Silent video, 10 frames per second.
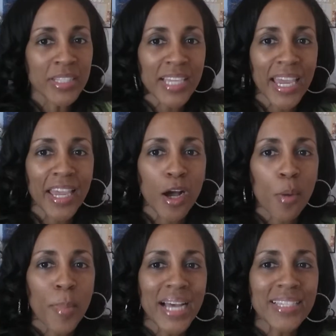on
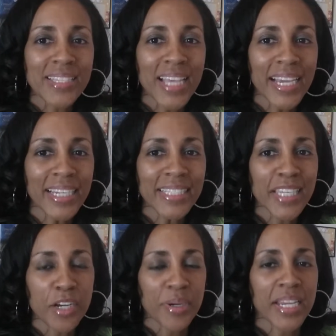down, my
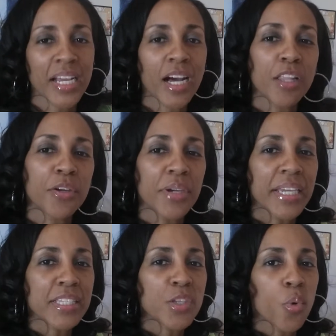secondary color
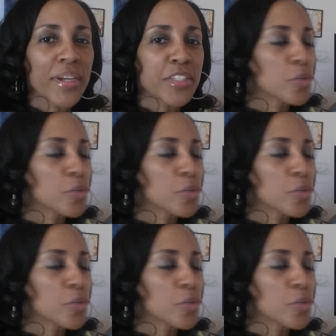is going